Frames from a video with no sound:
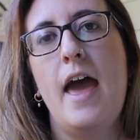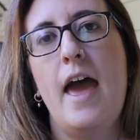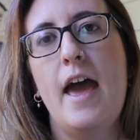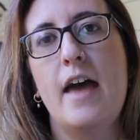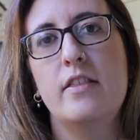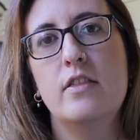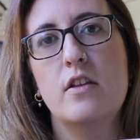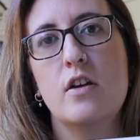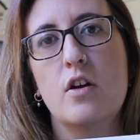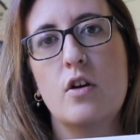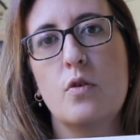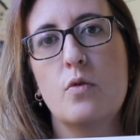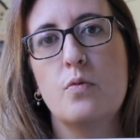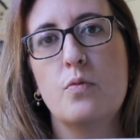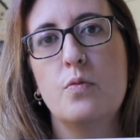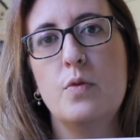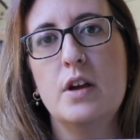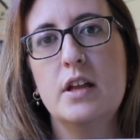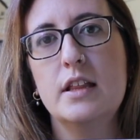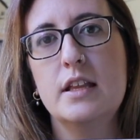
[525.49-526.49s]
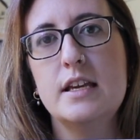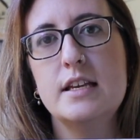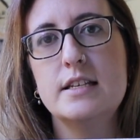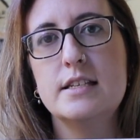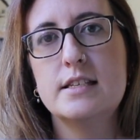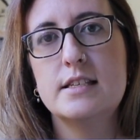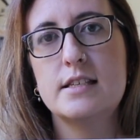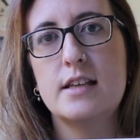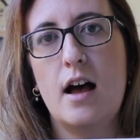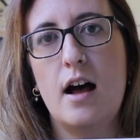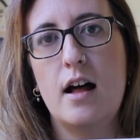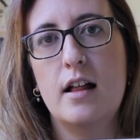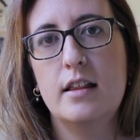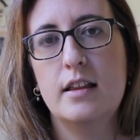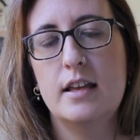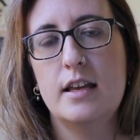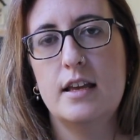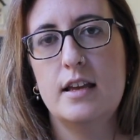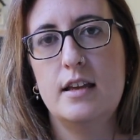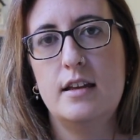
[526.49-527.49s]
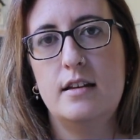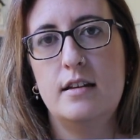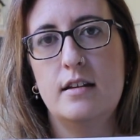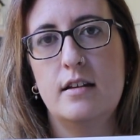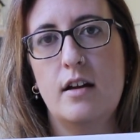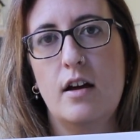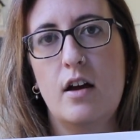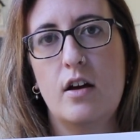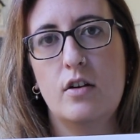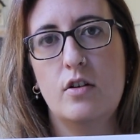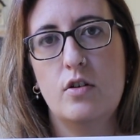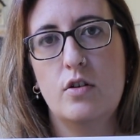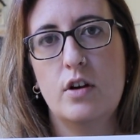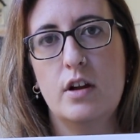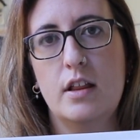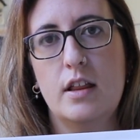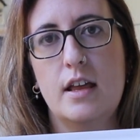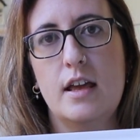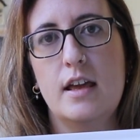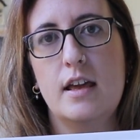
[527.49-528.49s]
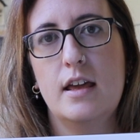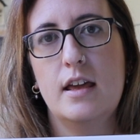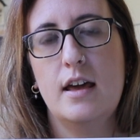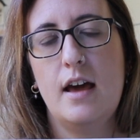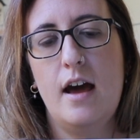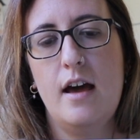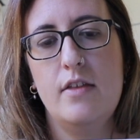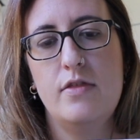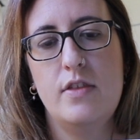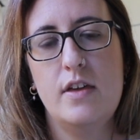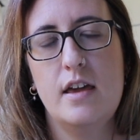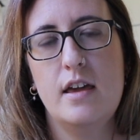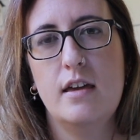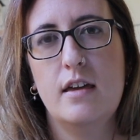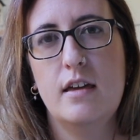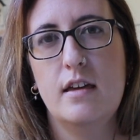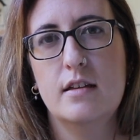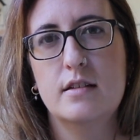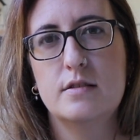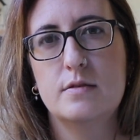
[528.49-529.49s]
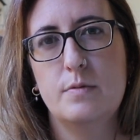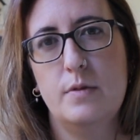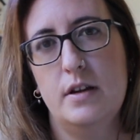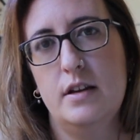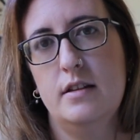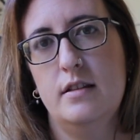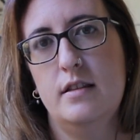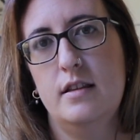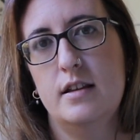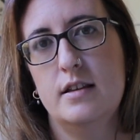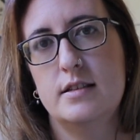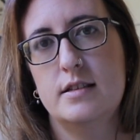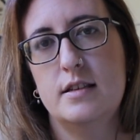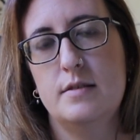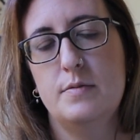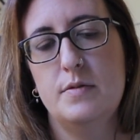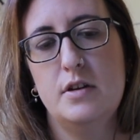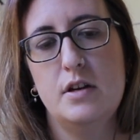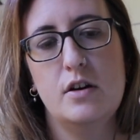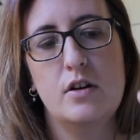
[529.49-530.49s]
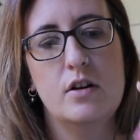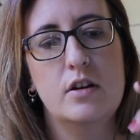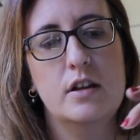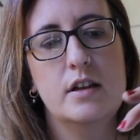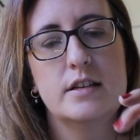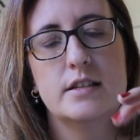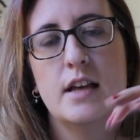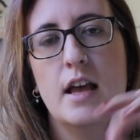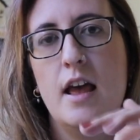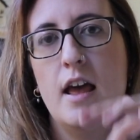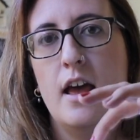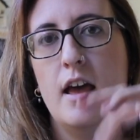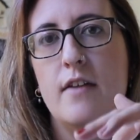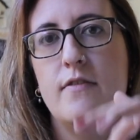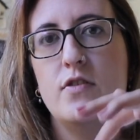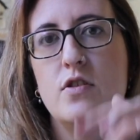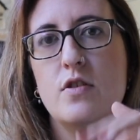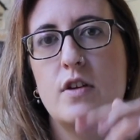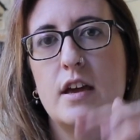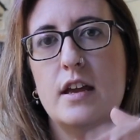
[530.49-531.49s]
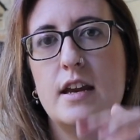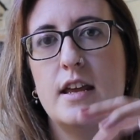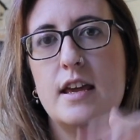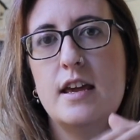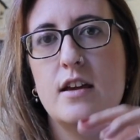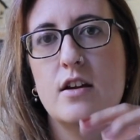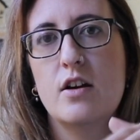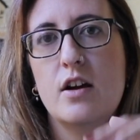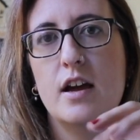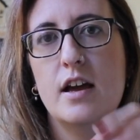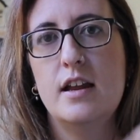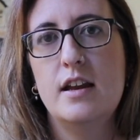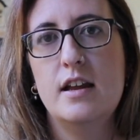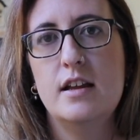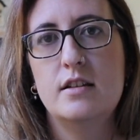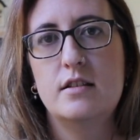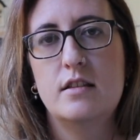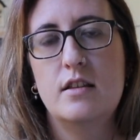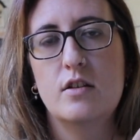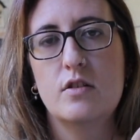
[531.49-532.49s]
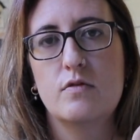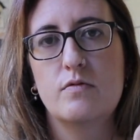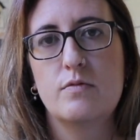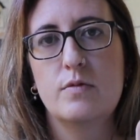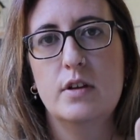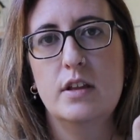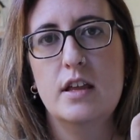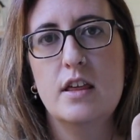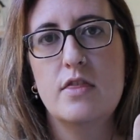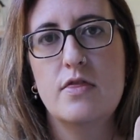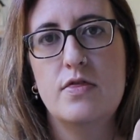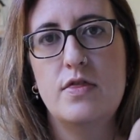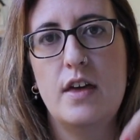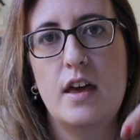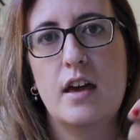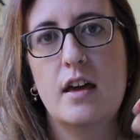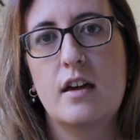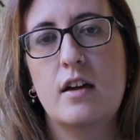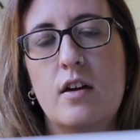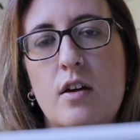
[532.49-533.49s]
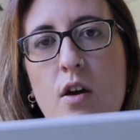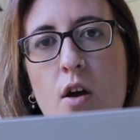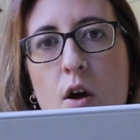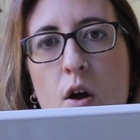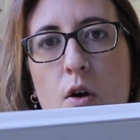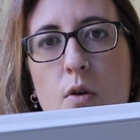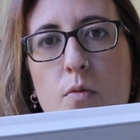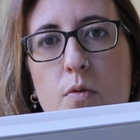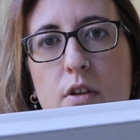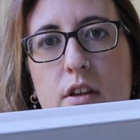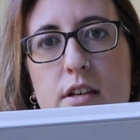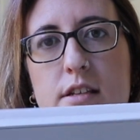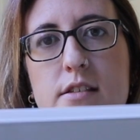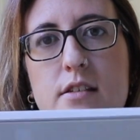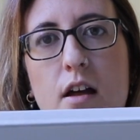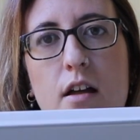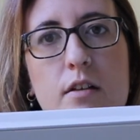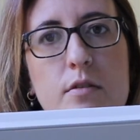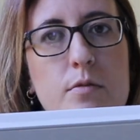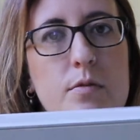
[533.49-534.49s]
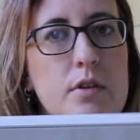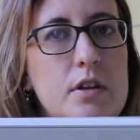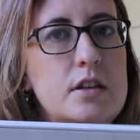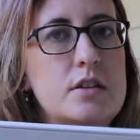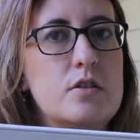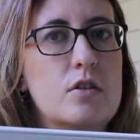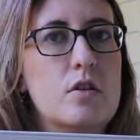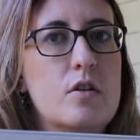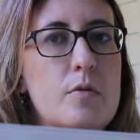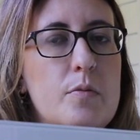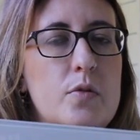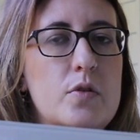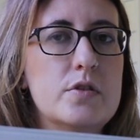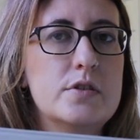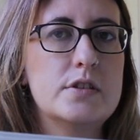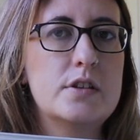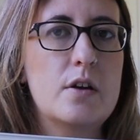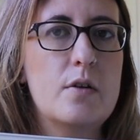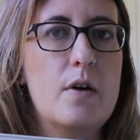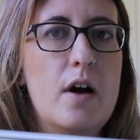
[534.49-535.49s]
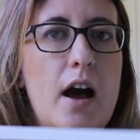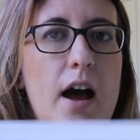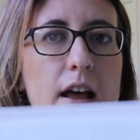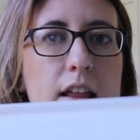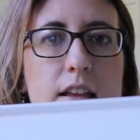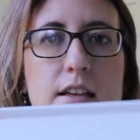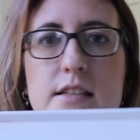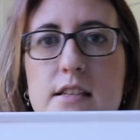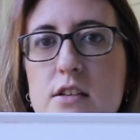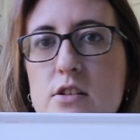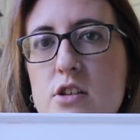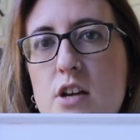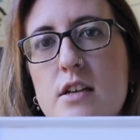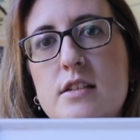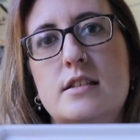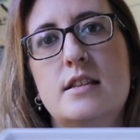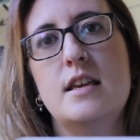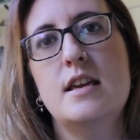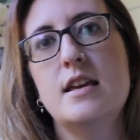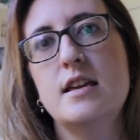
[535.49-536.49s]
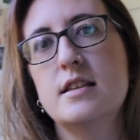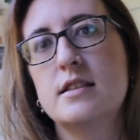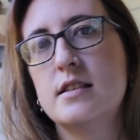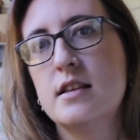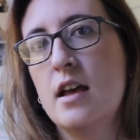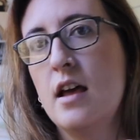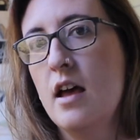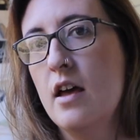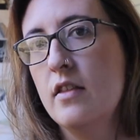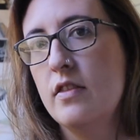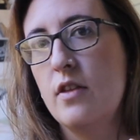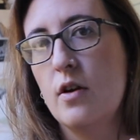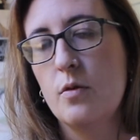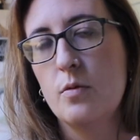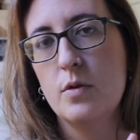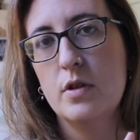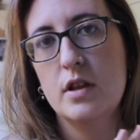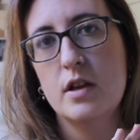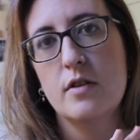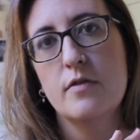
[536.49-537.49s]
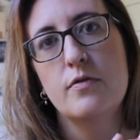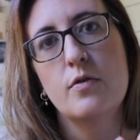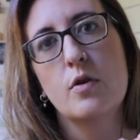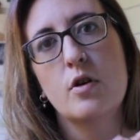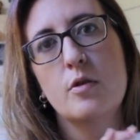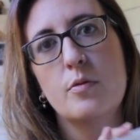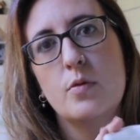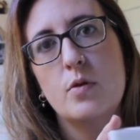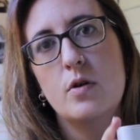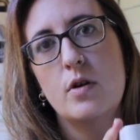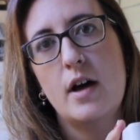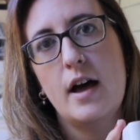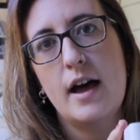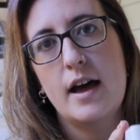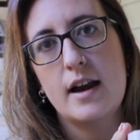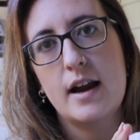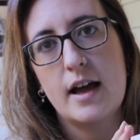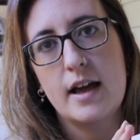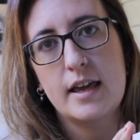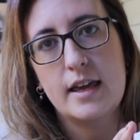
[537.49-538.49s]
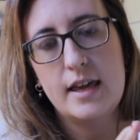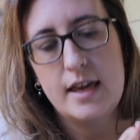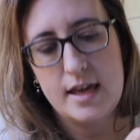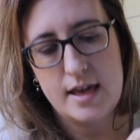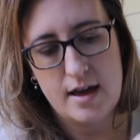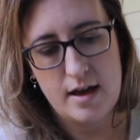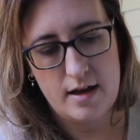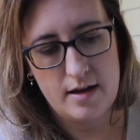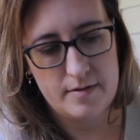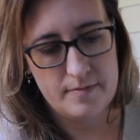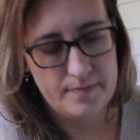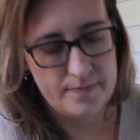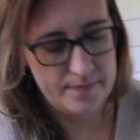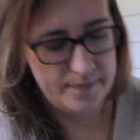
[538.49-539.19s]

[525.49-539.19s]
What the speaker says: and they're really solid acrylic, I think is what this material is. If you can hear it, they're really thick, really solid, really durable. So highly suggest these. They're really affordable at IKEA.